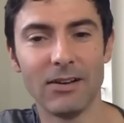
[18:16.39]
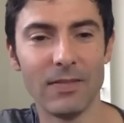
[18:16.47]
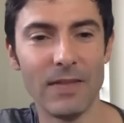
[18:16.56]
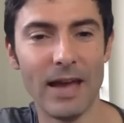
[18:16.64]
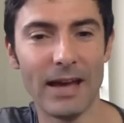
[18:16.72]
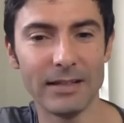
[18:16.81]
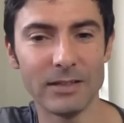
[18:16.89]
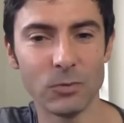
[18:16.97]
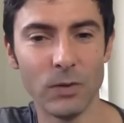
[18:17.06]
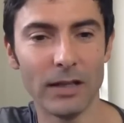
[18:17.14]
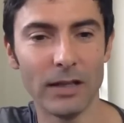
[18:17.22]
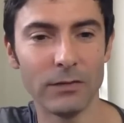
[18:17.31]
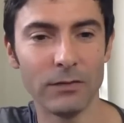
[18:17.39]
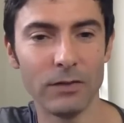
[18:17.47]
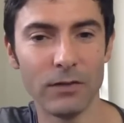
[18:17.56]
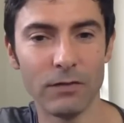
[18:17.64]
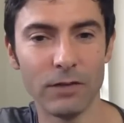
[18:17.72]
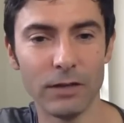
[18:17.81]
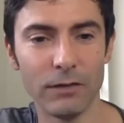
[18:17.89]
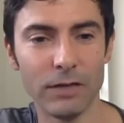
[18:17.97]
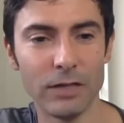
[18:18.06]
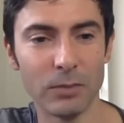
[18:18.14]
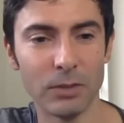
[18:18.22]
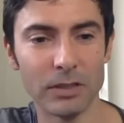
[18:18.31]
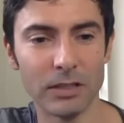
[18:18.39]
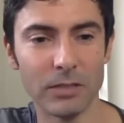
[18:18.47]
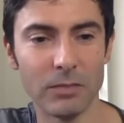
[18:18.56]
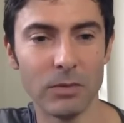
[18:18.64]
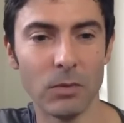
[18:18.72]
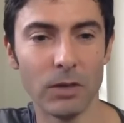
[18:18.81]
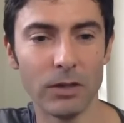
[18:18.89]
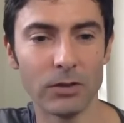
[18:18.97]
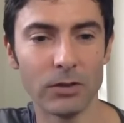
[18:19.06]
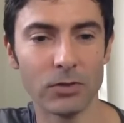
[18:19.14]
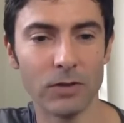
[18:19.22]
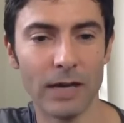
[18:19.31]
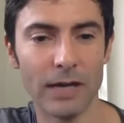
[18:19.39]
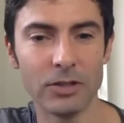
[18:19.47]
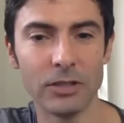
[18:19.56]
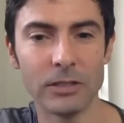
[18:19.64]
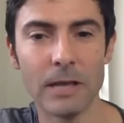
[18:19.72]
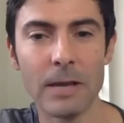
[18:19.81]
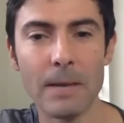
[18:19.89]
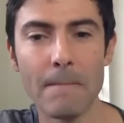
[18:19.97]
on that as well if Facebook is going to be one of your strategies.